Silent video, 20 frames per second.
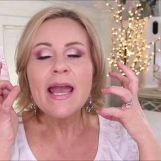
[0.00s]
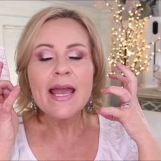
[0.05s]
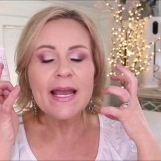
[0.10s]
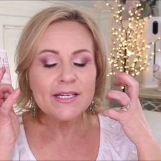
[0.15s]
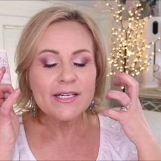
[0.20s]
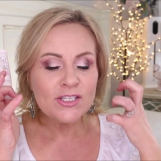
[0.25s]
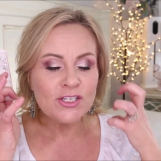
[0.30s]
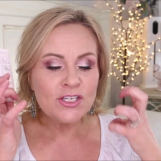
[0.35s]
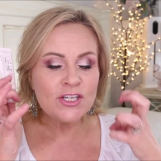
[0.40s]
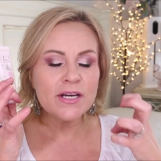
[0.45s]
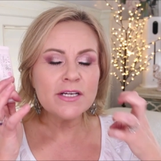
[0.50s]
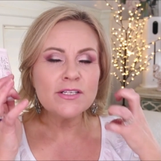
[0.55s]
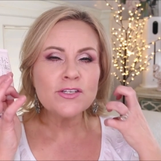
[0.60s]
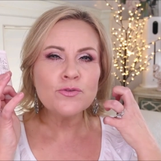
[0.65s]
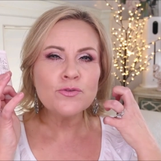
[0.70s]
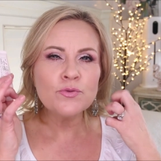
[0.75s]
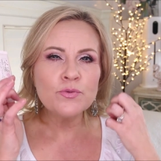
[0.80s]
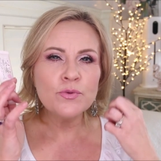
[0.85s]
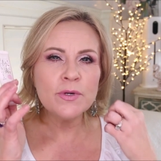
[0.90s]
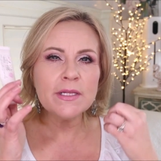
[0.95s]
It
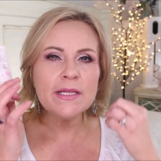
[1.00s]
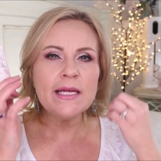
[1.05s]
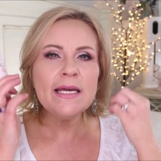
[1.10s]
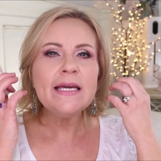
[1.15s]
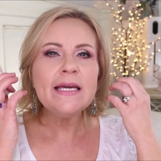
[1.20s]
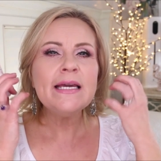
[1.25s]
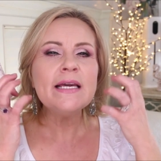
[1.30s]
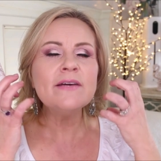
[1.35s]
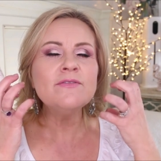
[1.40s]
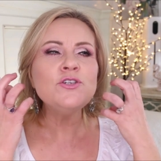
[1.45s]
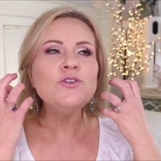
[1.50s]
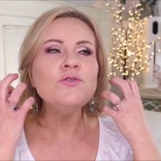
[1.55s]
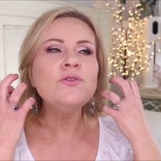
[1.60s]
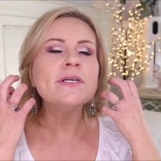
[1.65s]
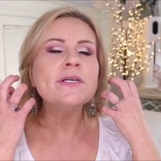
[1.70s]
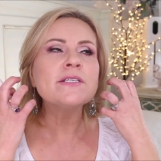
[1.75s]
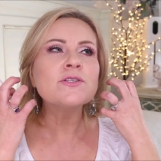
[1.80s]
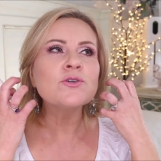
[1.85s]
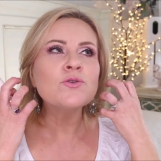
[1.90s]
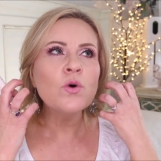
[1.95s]
just really gives you
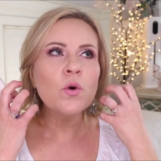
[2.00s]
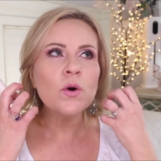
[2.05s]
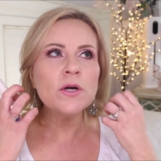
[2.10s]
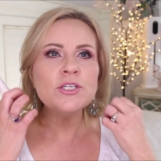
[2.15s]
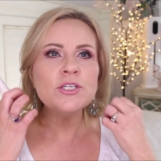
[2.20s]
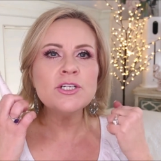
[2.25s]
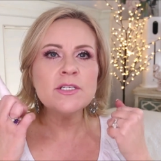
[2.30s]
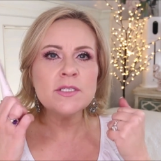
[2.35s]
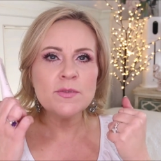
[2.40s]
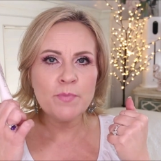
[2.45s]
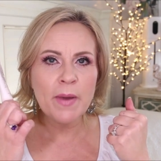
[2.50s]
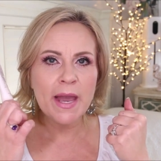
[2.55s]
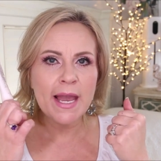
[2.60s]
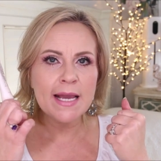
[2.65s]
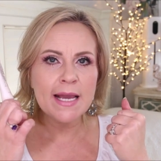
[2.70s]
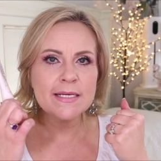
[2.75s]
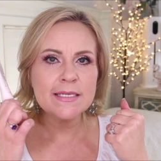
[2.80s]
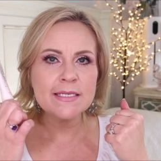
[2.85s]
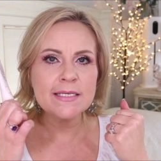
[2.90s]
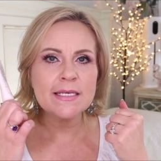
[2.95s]
this gorgeous
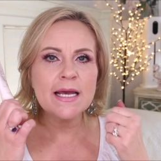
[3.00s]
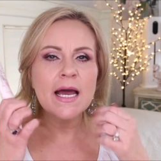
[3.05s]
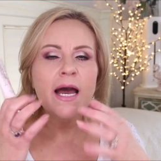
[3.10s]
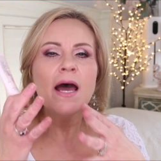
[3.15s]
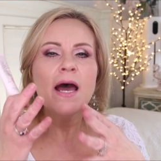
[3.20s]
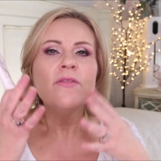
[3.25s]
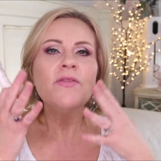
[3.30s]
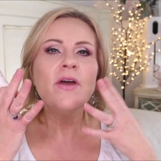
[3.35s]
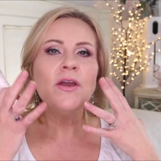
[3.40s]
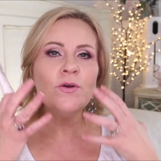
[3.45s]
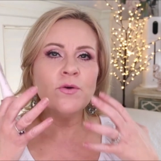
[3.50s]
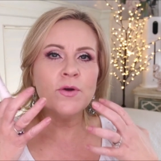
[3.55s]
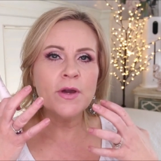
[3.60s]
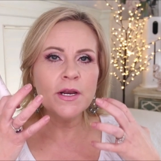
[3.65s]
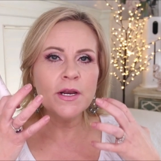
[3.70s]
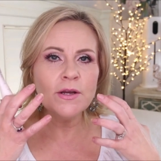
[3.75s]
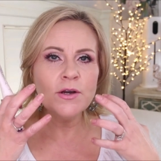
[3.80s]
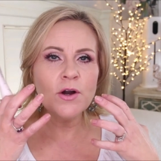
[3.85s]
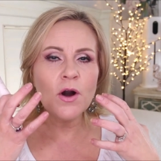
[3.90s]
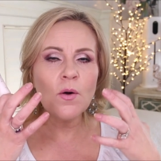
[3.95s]
base that you
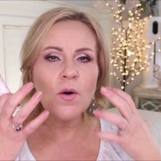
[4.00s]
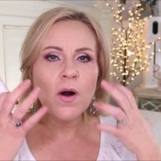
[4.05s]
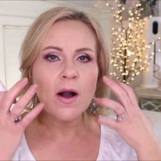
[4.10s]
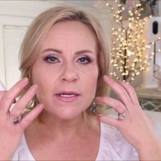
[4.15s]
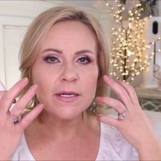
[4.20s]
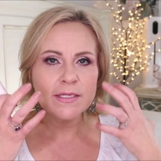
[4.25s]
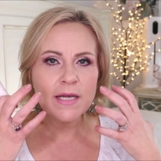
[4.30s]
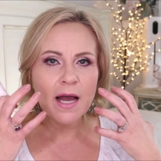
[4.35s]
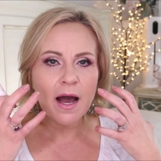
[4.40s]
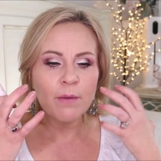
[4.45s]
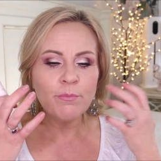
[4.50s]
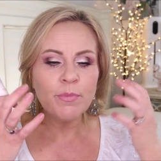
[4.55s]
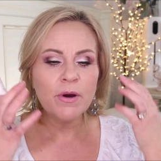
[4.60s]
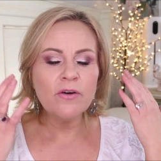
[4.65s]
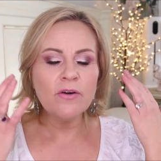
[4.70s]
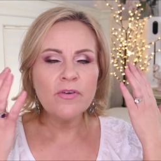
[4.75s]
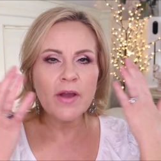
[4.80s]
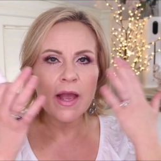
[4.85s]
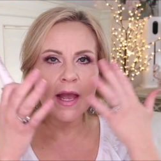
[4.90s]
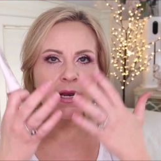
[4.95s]
can go on top
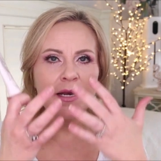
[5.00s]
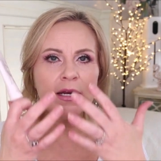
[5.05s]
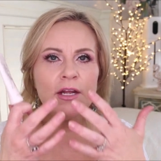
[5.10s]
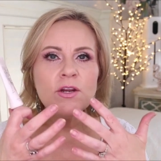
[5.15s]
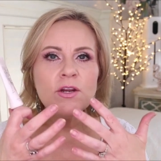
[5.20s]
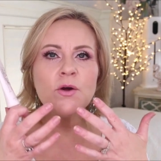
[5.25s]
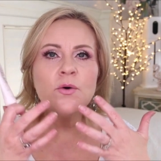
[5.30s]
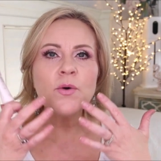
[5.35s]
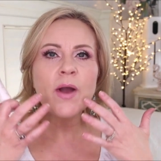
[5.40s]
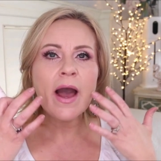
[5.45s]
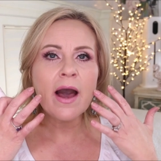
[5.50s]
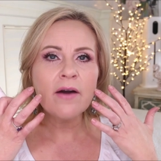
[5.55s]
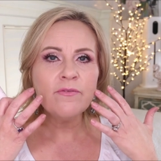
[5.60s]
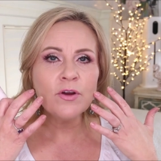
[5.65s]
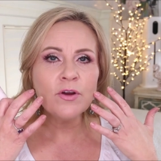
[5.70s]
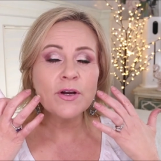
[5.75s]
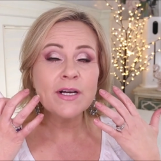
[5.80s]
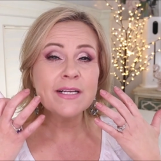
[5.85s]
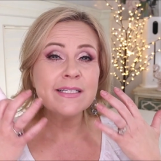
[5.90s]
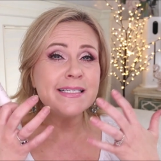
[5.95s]
of and, you know, have
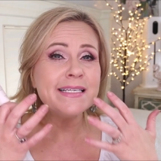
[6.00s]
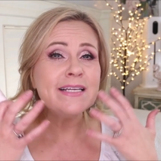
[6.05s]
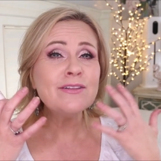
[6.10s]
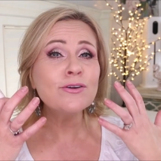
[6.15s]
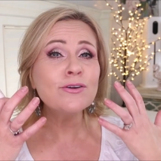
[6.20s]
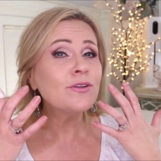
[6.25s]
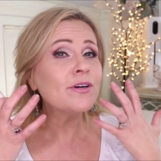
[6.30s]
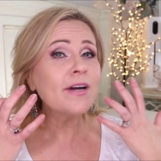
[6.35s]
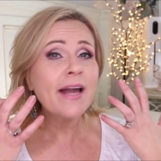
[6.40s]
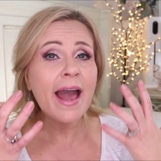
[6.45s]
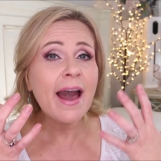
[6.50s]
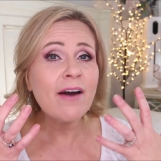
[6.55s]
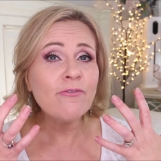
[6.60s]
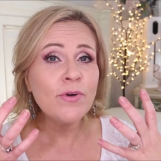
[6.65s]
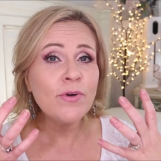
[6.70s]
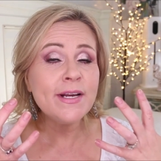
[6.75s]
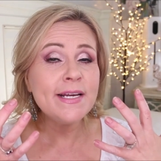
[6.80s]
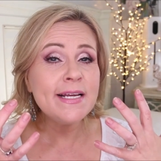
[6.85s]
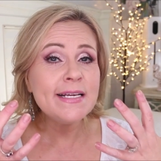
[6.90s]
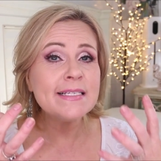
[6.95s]
your concealer look
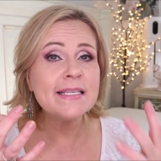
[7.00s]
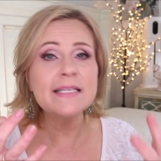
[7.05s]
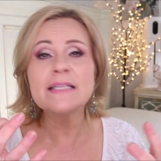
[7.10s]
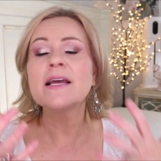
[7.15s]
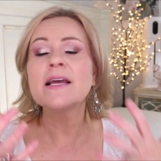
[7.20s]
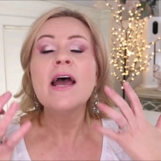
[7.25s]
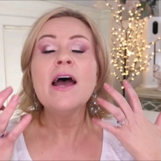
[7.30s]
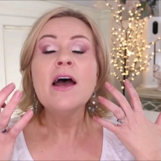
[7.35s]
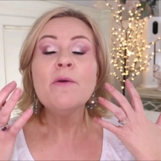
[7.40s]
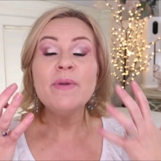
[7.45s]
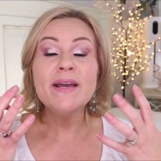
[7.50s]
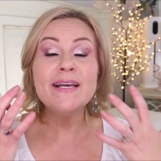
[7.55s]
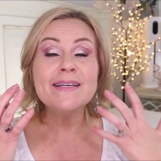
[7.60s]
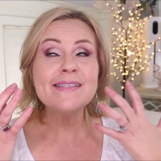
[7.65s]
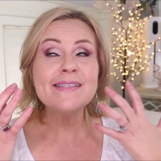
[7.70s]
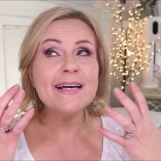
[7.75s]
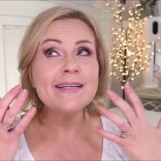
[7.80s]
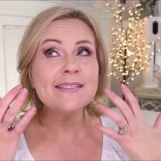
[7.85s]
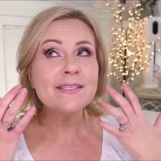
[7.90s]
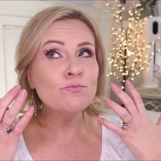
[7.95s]
halfway decent
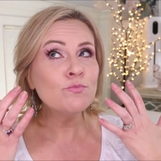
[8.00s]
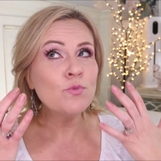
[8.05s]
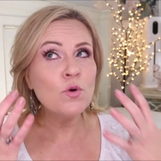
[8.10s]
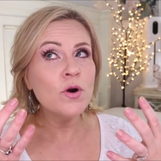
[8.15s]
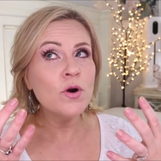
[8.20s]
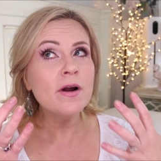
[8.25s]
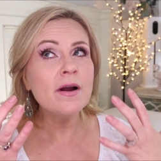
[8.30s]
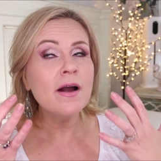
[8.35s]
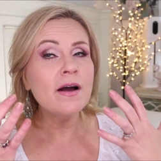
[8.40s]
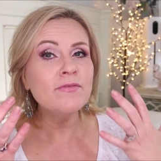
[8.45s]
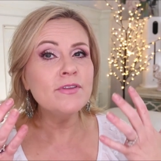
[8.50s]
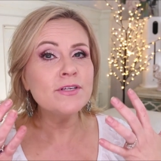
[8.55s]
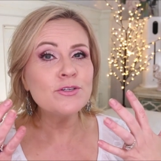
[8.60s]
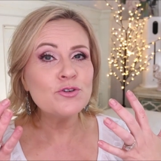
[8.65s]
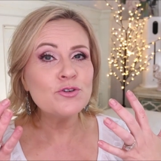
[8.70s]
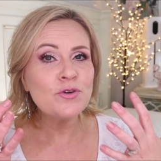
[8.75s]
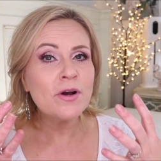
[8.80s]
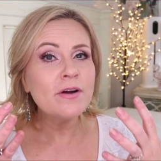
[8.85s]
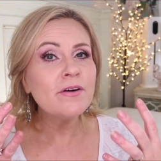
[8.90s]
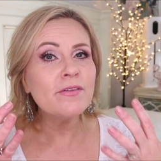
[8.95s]
because that's more of the
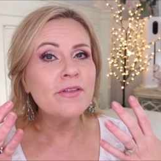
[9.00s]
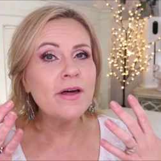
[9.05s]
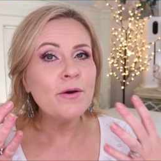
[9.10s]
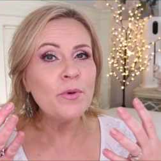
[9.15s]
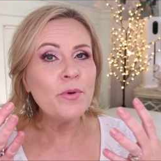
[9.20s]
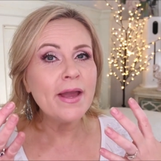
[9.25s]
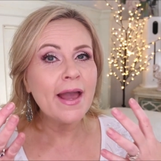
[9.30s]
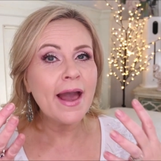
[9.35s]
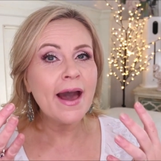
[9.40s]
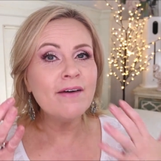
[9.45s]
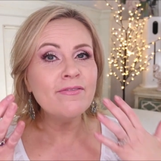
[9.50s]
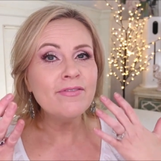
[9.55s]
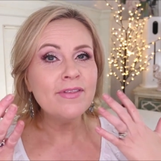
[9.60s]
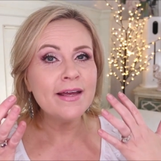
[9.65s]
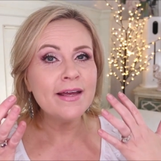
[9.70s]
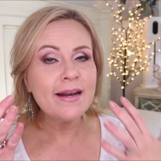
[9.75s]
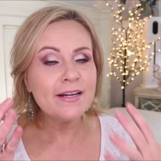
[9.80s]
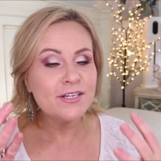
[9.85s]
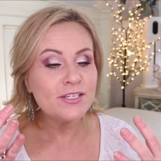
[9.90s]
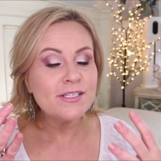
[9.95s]
struggle that we have
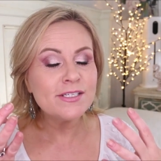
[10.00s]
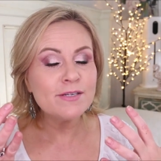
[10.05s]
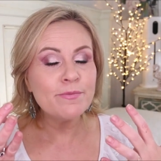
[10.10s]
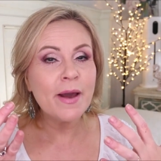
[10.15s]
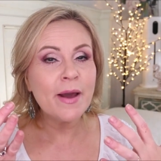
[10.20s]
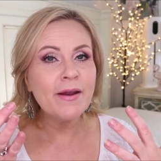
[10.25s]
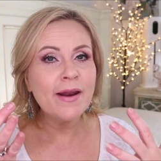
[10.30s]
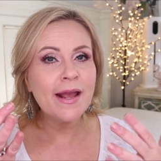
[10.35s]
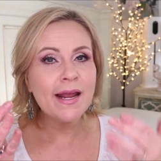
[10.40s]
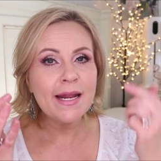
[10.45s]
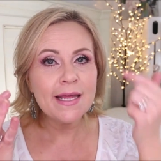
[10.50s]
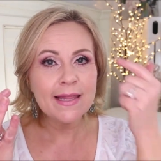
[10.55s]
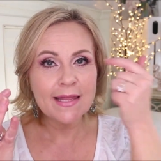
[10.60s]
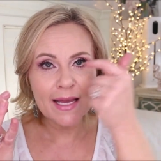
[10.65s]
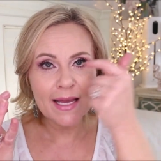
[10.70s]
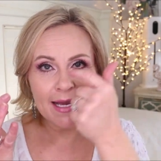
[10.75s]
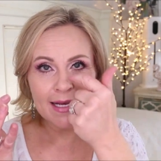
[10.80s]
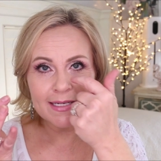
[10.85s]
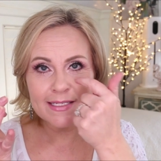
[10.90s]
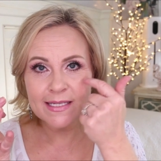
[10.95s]
than just about
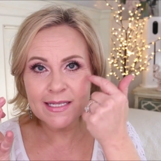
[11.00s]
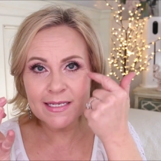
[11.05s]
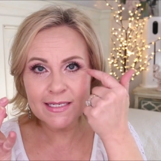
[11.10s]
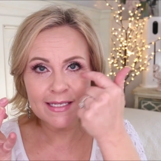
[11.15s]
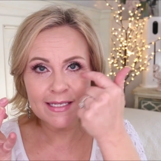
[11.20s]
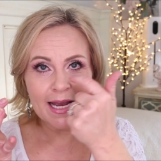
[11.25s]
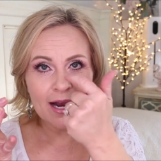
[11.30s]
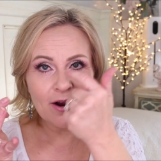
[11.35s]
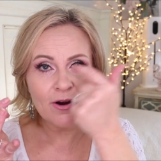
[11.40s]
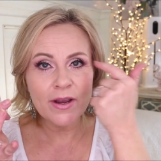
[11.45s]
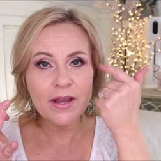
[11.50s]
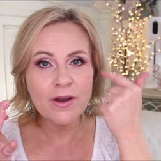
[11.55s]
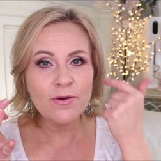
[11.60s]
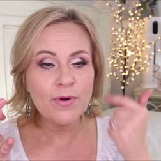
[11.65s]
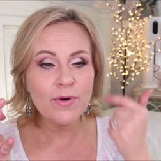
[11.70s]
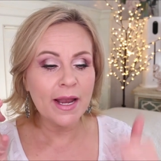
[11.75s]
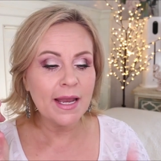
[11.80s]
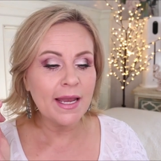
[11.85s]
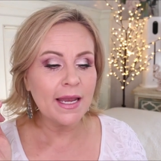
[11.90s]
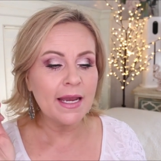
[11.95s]
anything is this area
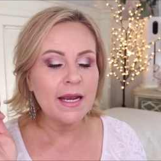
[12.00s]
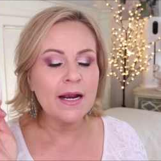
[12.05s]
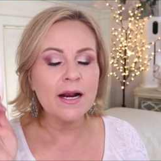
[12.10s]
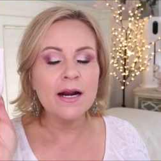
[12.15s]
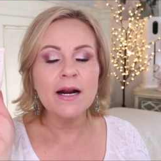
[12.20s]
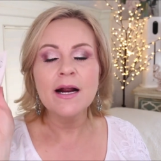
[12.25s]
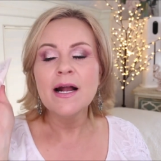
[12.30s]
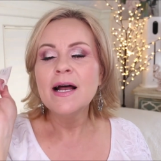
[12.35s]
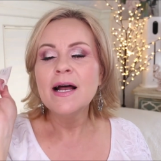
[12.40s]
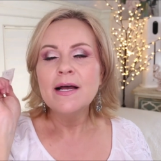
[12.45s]
right here.